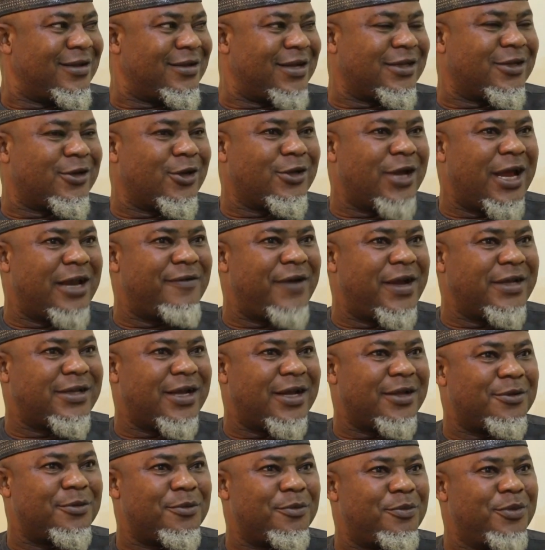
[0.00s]
National Security
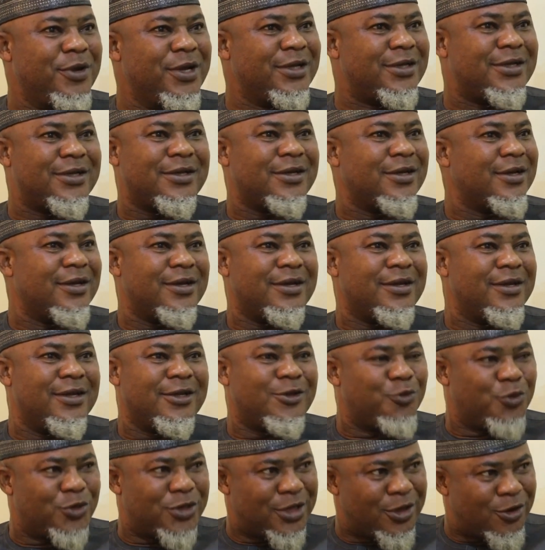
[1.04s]
Advisor, please, this
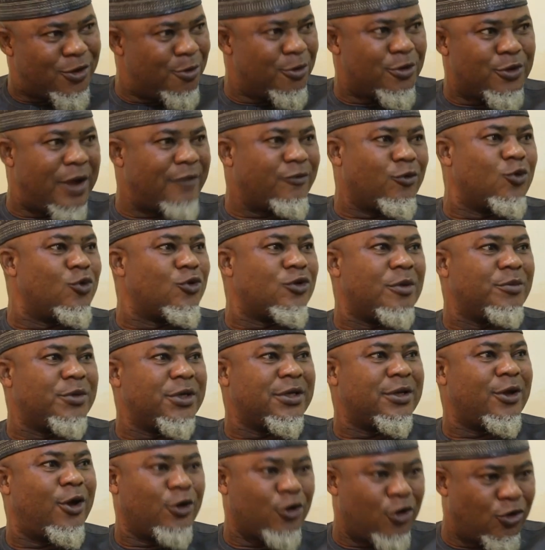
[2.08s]
is what you have to do
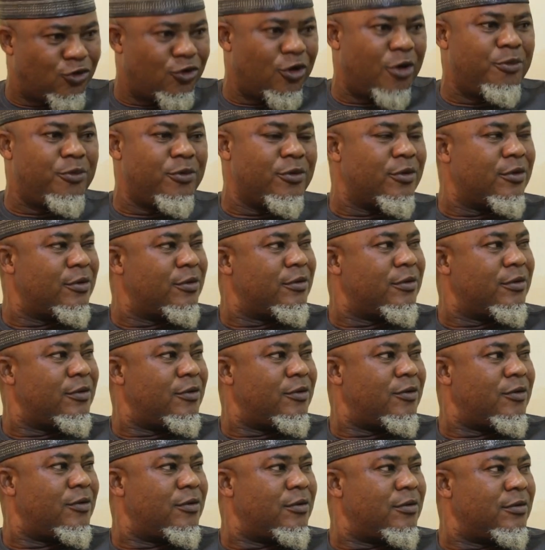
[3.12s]
something, or your job
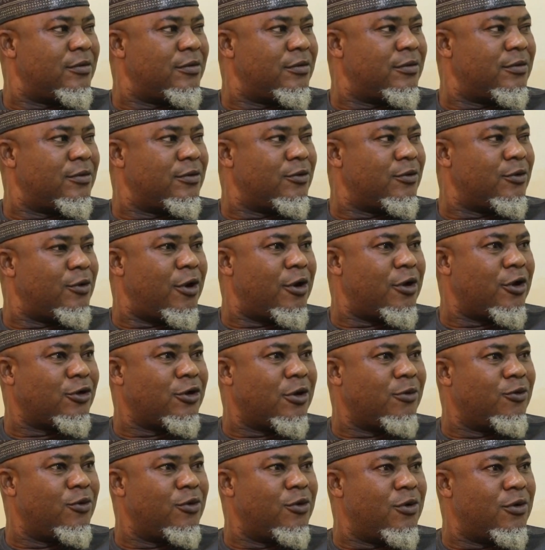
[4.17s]

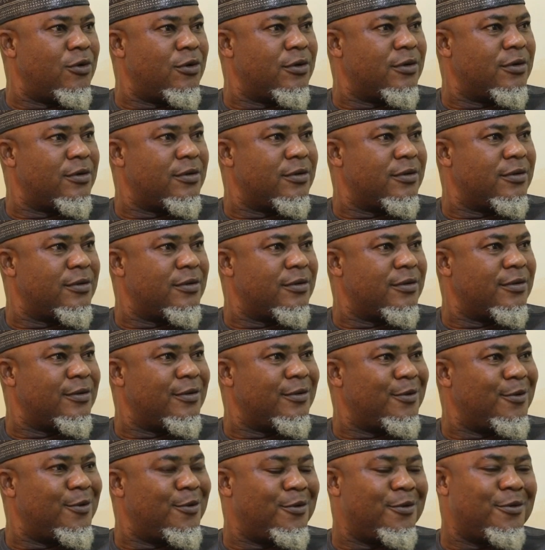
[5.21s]
will go.
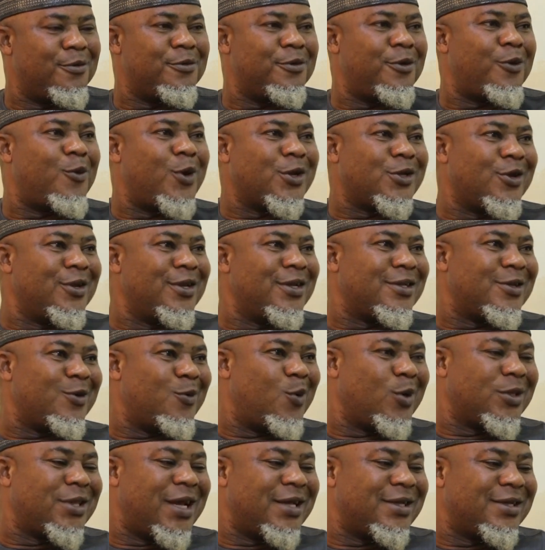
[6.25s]
The question is,
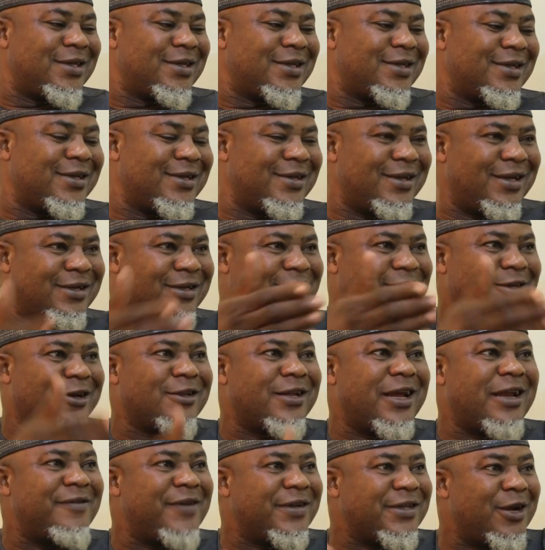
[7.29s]
what has National
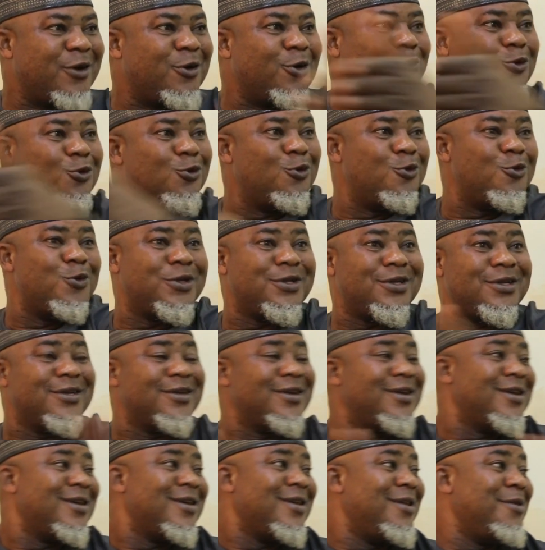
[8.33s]
Security Advisor got to do with
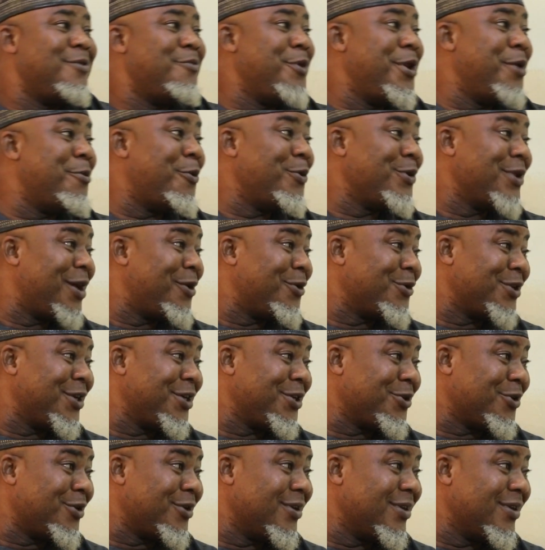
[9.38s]
minimum
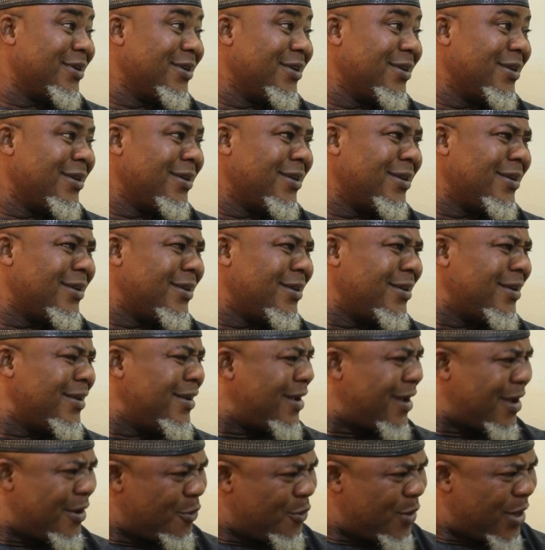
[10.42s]
negotiation?
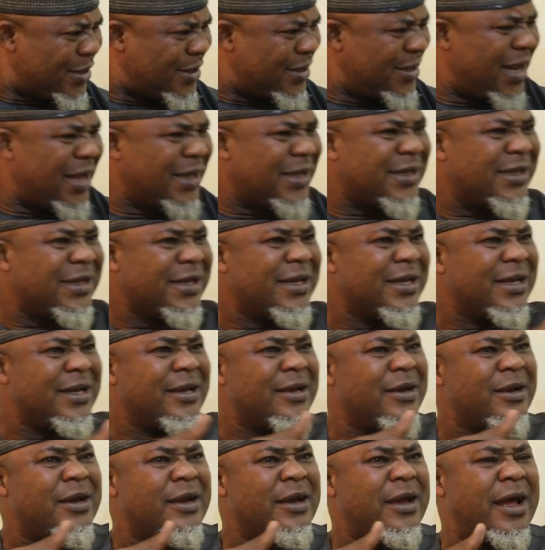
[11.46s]
You can see that.
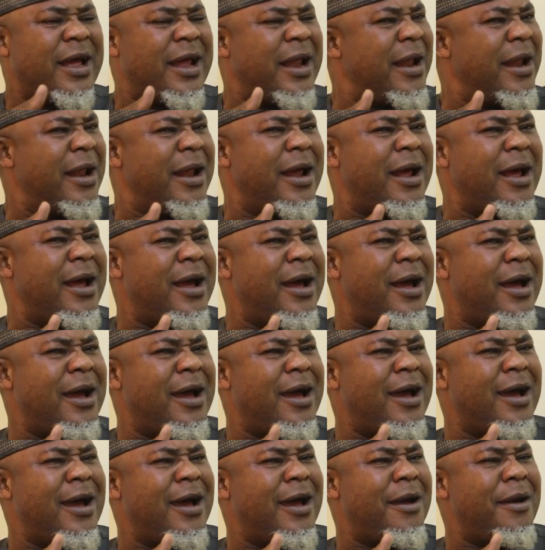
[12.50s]

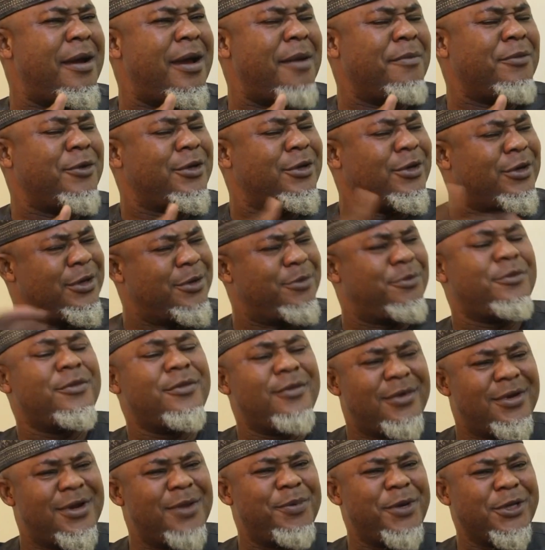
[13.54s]
I'm
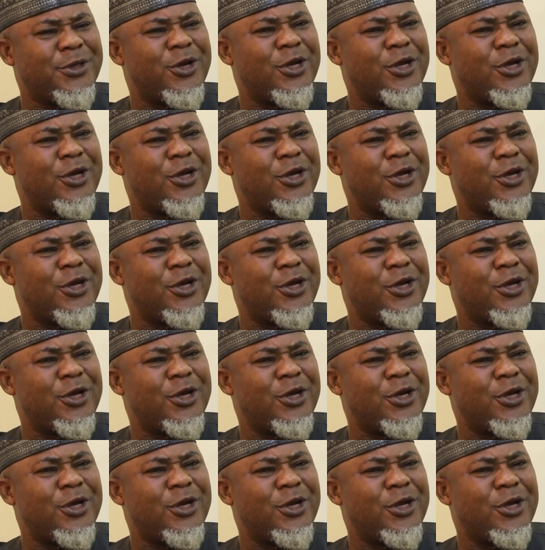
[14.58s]
deeply